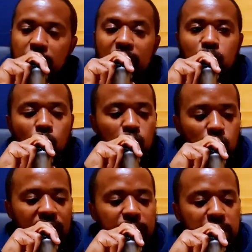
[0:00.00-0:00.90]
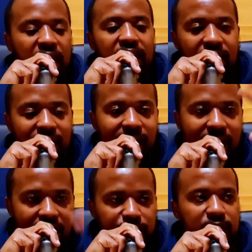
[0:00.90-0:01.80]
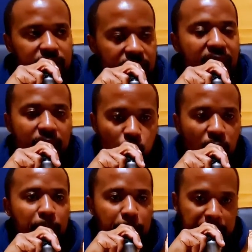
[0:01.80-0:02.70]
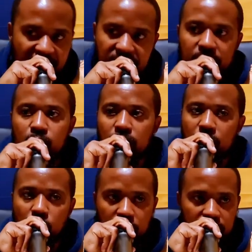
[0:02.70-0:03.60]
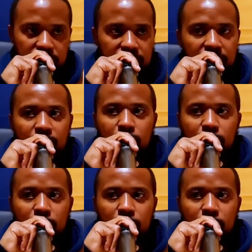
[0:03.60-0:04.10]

but you also had many that left and went back into the world.